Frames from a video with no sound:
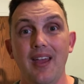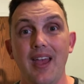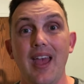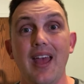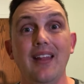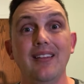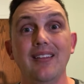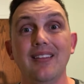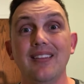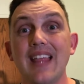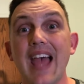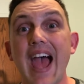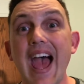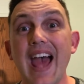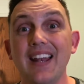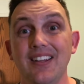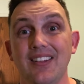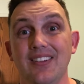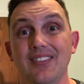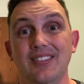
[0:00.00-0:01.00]
And
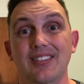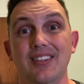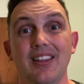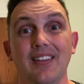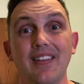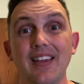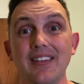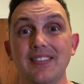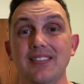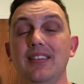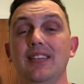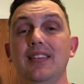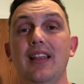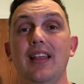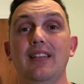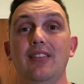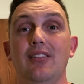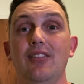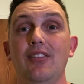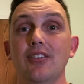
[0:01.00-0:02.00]
that is the lesson
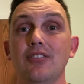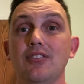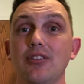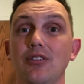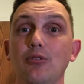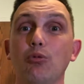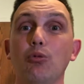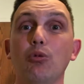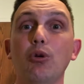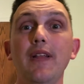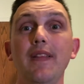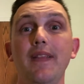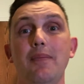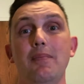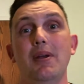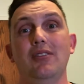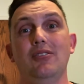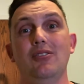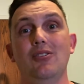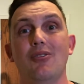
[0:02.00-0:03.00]
that this is really
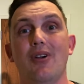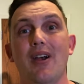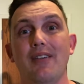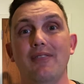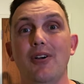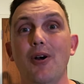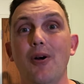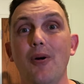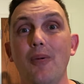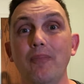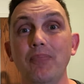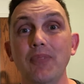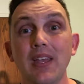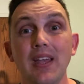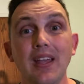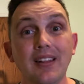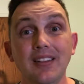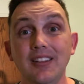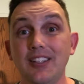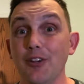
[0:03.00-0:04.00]
meant to drive home.
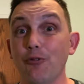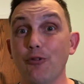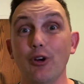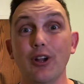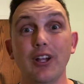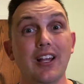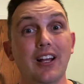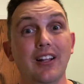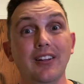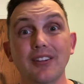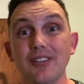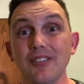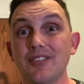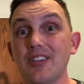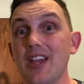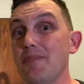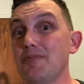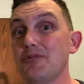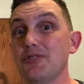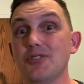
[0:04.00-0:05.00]
Different colors,
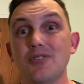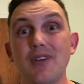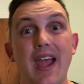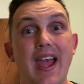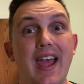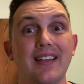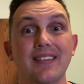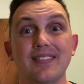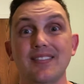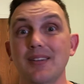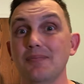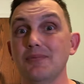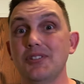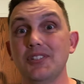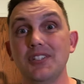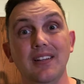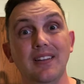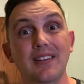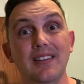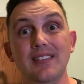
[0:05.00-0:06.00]
abstract, some
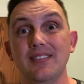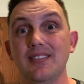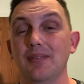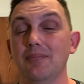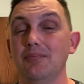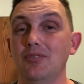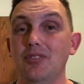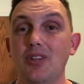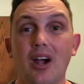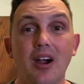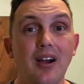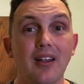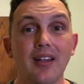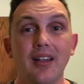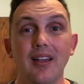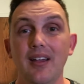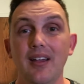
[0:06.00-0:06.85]
silly, some dark.